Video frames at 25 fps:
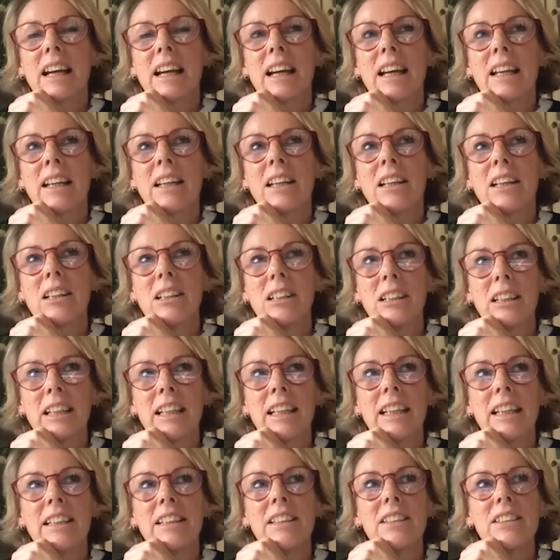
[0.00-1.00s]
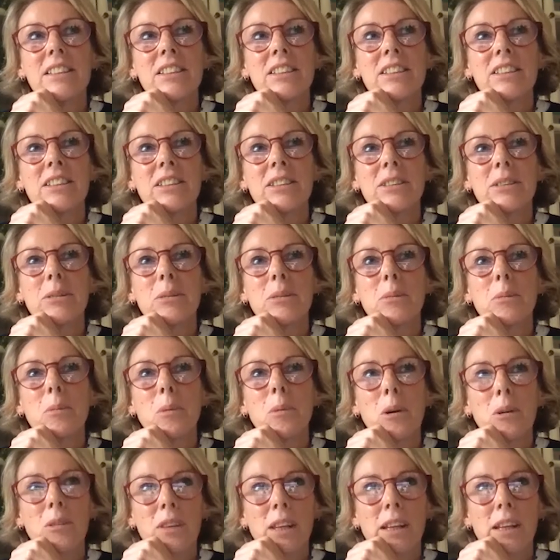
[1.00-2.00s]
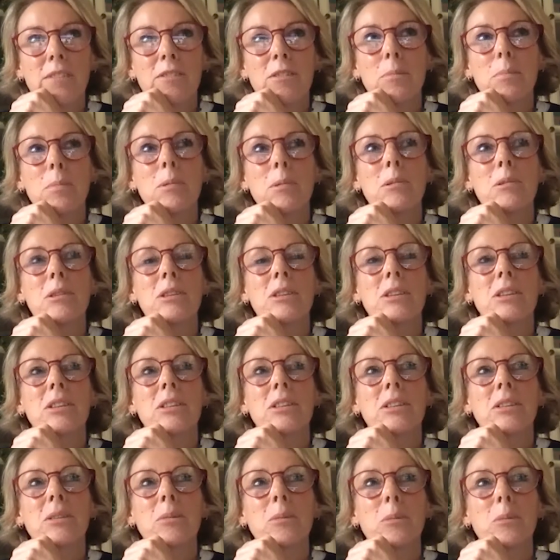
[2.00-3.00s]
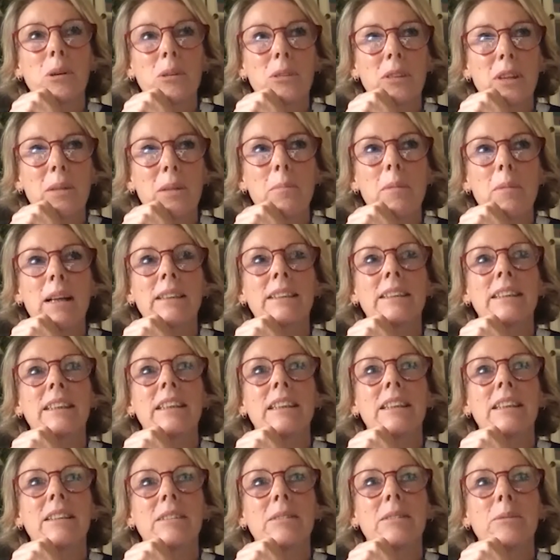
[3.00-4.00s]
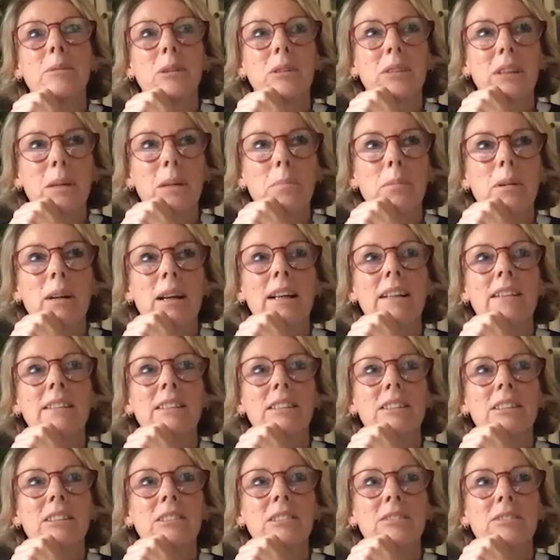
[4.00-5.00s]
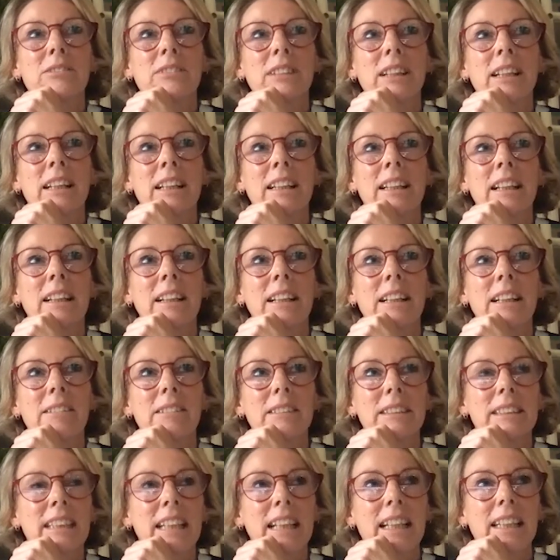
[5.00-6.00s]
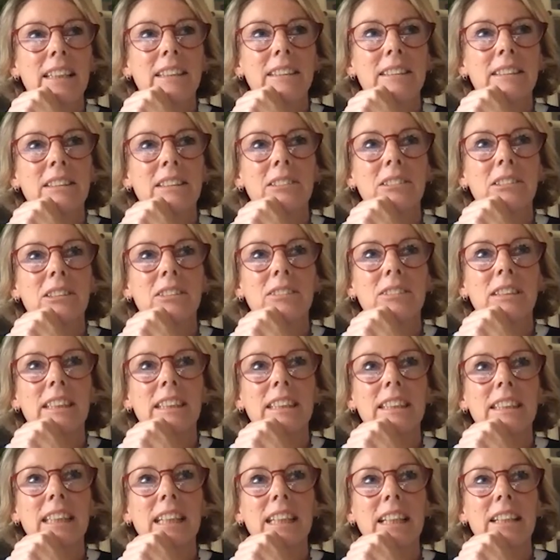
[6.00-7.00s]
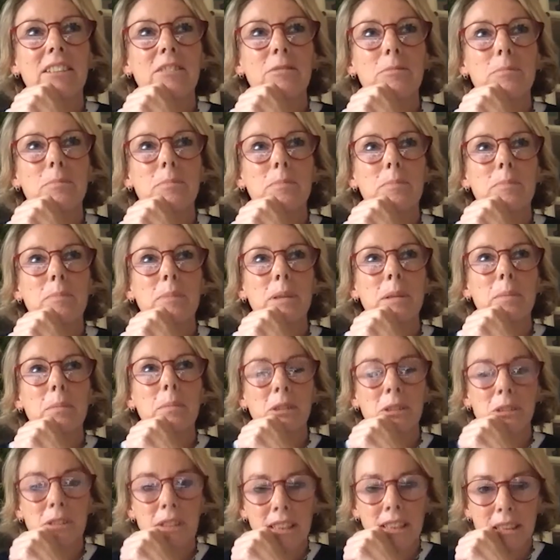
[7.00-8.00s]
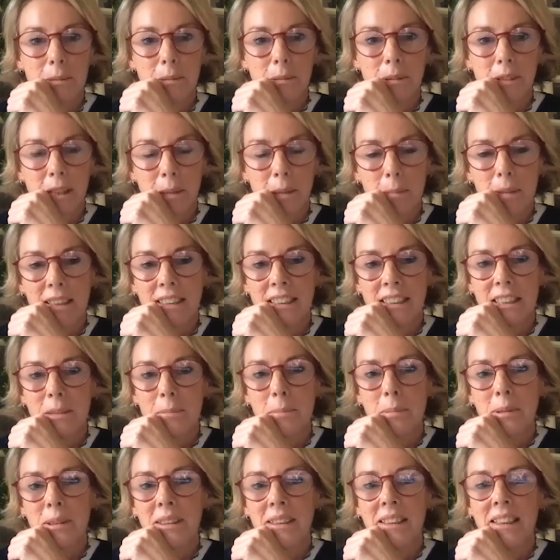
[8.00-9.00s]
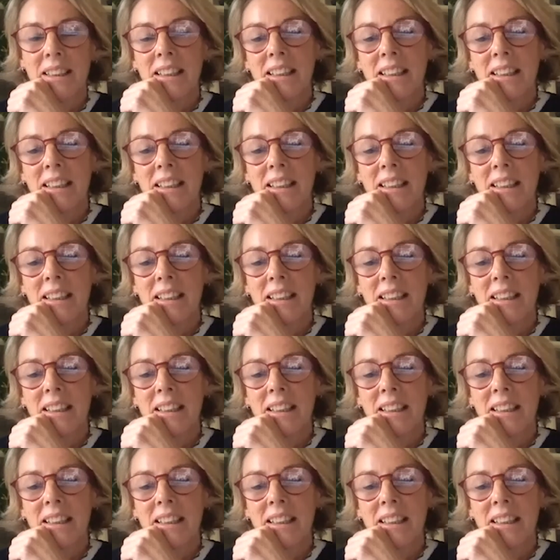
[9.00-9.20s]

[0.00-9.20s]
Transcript: look into what they report on, what they measure, what they're proud of. And I know it's that sort of cliche of people treasure what they measure, but